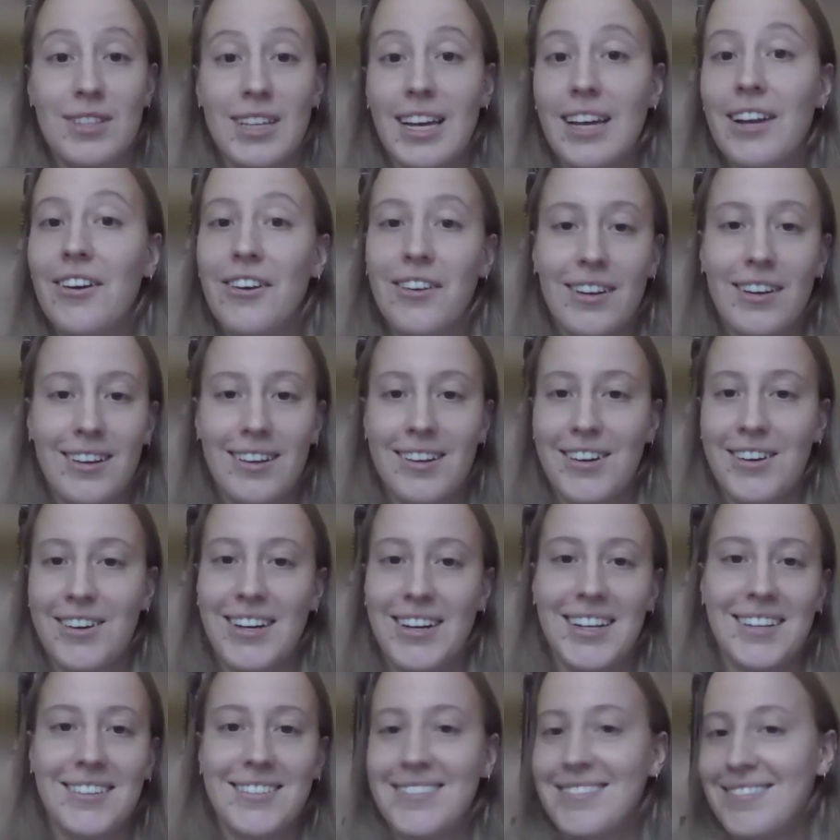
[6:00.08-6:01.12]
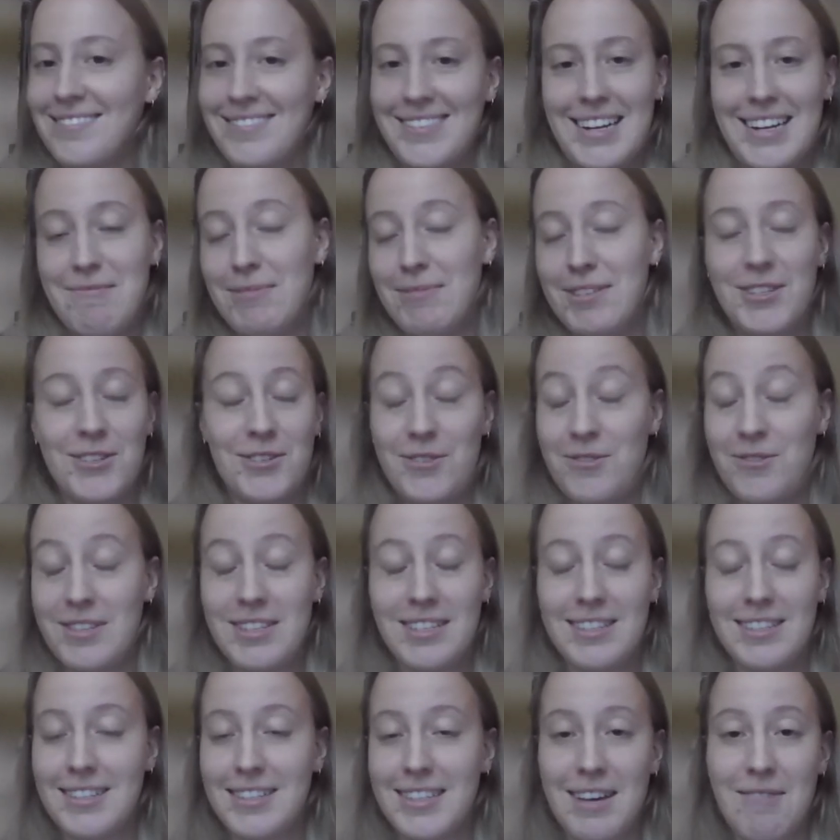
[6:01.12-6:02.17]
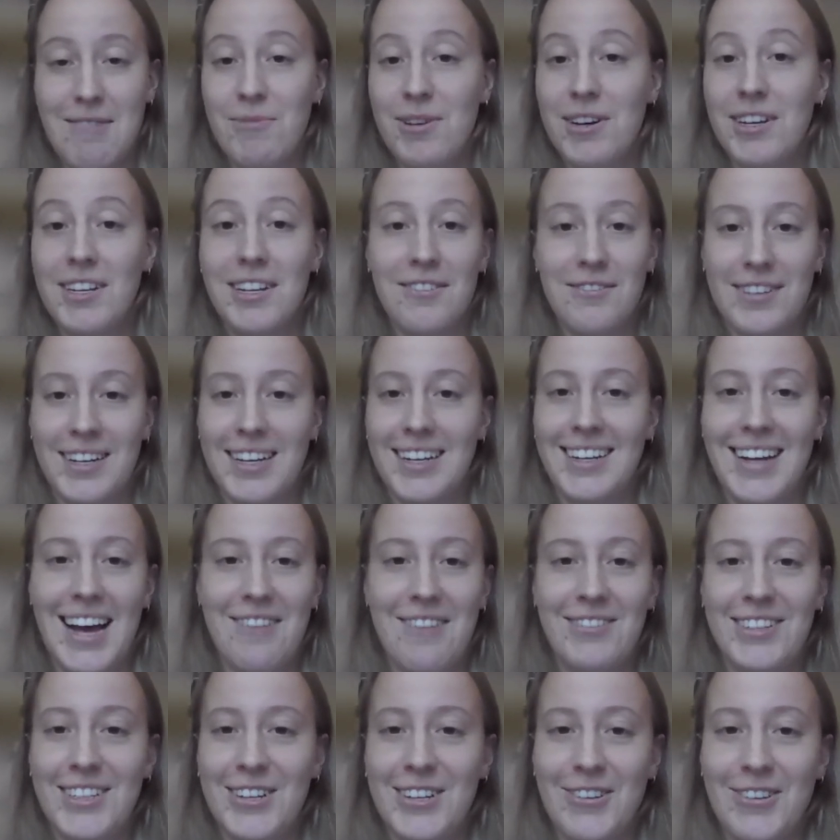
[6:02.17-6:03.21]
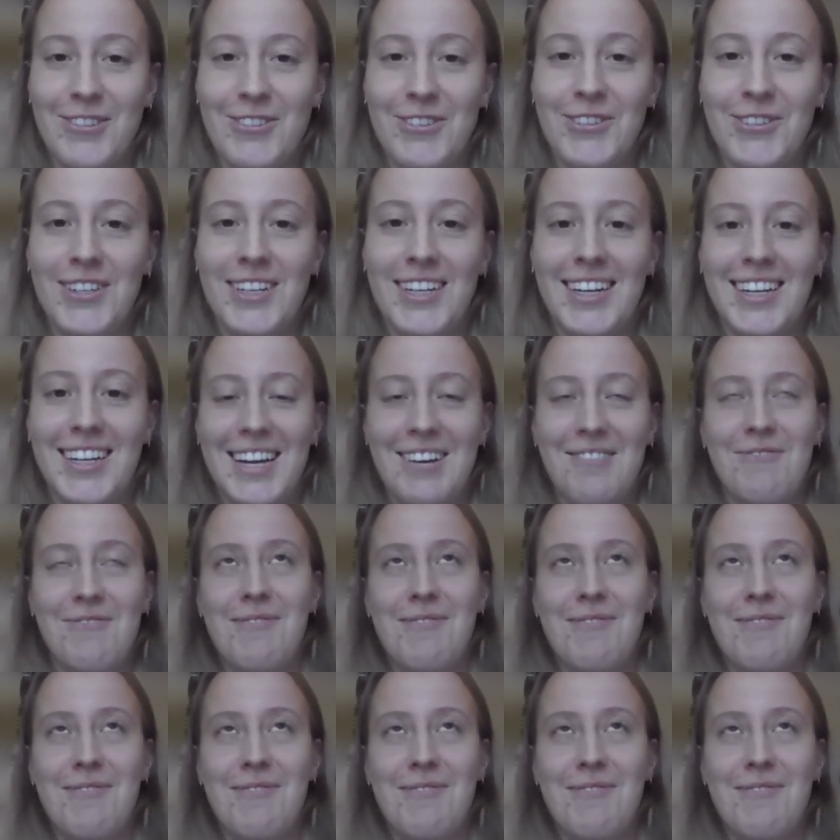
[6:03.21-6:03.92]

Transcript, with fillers: later, you know, I I'm still using the same one if I haven't gone through it at a